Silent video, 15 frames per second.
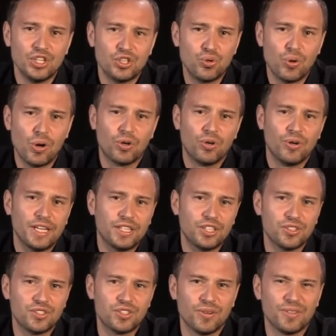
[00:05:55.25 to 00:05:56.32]
to our
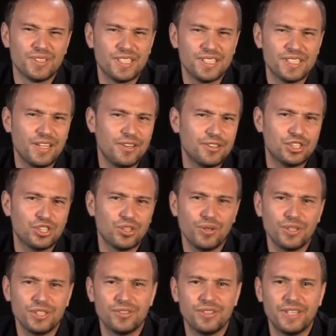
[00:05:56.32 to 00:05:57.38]
connection server, since they're
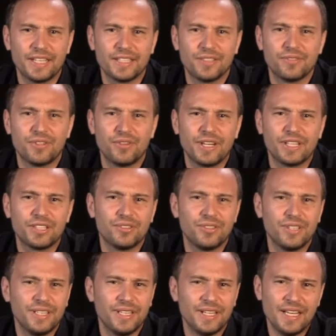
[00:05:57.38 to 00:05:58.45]
joined to the Active
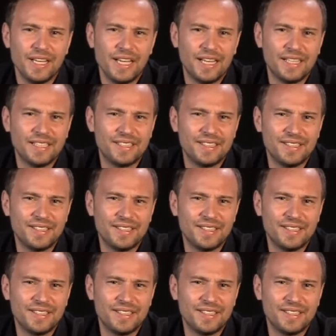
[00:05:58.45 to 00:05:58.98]
Directory, and